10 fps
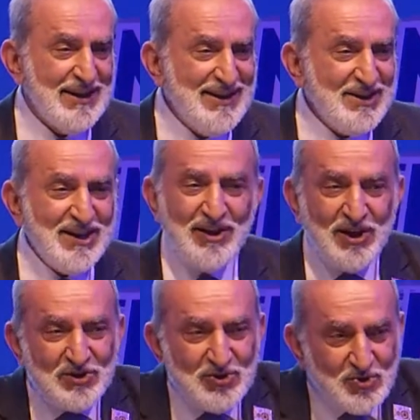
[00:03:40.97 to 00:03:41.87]
They
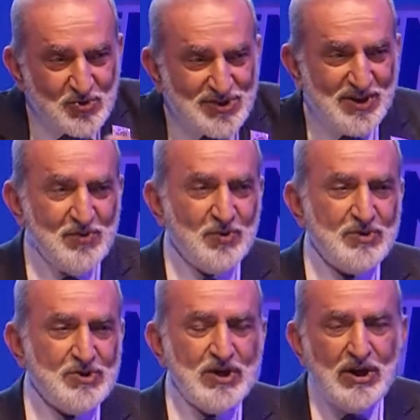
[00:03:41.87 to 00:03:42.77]
like to use
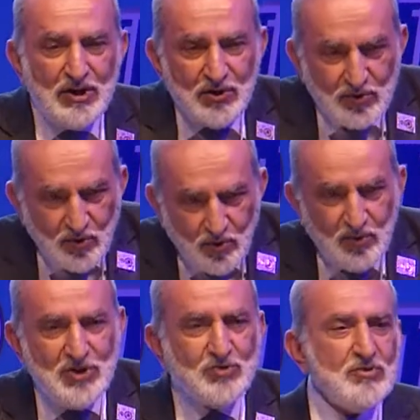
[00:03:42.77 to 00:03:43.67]
technology not
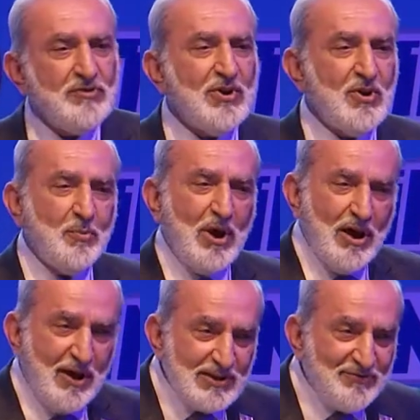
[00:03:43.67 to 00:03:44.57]
only to develop
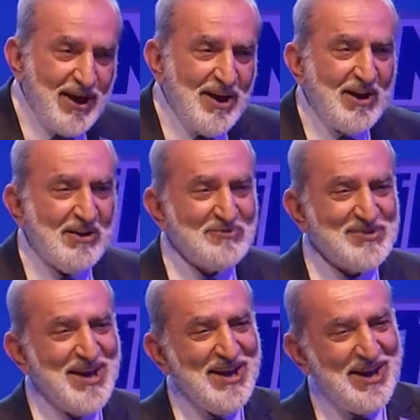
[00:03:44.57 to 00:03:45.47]
heart valves
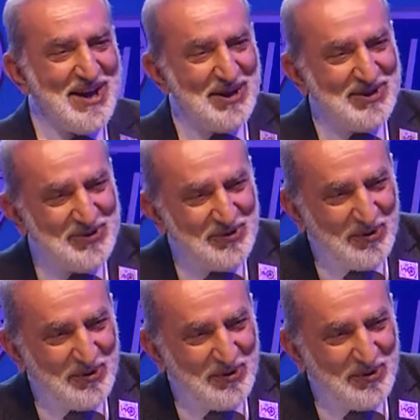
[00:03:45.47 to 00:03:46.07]
and,